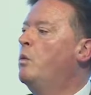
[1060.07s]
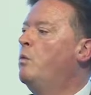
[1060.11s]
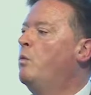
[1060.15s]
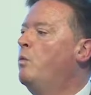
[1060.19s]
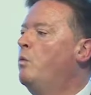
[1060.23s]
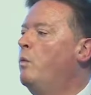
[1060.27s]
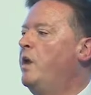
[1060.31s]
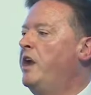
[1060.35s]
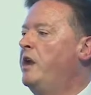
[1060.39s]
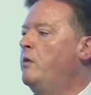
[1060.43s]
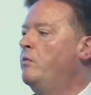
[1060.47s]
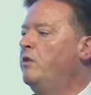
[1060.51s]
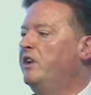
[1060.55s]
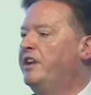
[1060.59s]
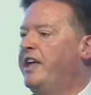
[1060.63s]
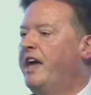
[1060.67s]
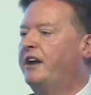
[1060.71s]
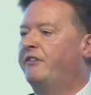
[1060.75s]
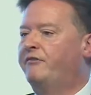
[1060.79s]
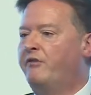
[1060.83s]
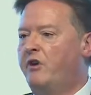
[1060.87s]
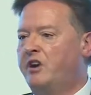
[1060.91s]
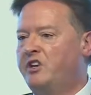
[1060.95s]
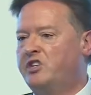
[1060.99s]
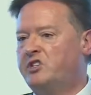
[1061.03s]
we will get
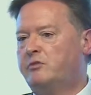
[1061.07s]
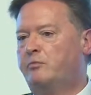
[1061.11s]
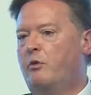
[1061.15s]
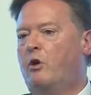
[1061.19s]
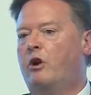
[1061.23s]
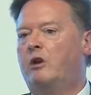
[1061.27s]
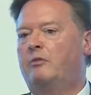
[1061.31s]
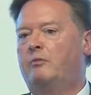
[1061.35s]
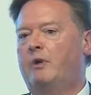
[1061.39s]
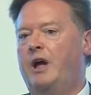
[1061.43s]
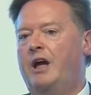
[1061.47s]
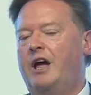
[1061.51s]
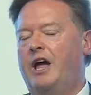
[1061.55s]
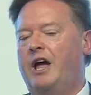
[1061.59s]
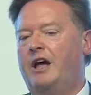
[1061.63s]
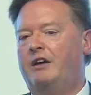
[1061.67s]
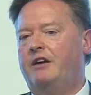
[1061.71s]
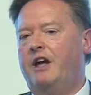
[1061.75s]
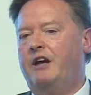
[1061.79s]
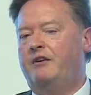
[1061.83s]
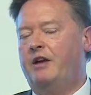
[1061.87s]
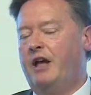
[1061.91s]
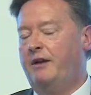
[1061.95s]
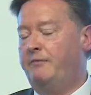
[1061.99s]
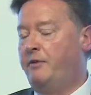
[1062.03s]
a very small
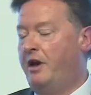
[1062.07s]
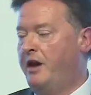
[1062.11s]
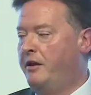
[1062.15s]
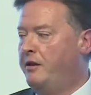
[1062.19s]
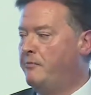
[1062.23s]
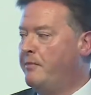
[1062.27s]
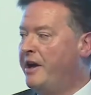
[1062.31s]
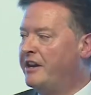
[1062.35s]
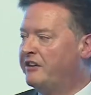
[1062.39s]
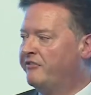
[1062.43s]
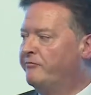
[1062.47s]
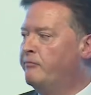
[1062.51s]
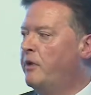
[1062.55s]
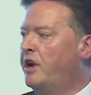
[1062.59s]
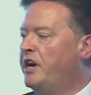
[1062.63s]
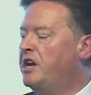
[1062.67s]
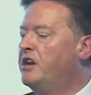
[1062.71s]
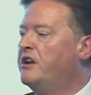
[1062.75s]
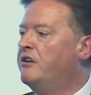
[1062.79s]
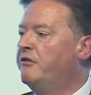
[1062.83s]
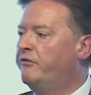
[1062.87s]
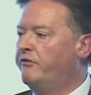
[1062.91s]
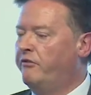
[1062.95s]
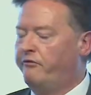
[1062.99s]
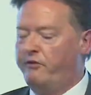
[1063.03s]
an amount of money
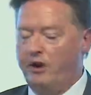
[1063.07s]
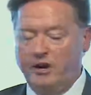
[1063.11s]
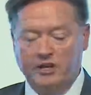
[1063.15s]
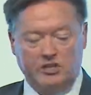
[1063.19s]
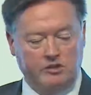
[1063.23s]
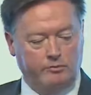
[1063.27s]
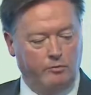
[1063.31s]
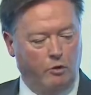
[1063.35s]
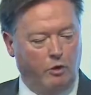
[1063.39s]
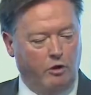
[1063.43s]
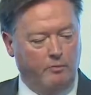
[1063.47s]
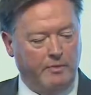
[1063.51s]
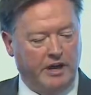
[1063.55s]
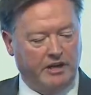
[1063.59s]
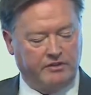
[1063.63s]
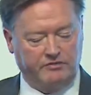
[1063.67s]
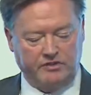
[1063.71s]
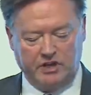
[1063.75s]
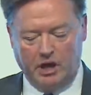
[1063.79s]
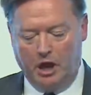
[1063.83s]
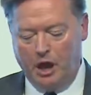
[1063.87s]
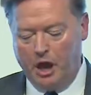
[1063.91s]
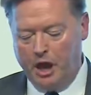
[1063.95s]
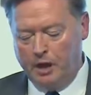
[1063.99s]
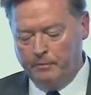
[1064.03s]
for a very small amount of
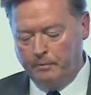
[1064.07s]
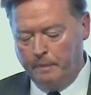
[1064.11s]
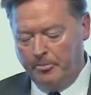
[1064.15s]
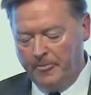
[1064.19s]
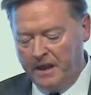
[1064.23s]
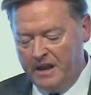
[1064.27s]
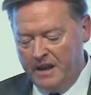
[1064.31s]
time.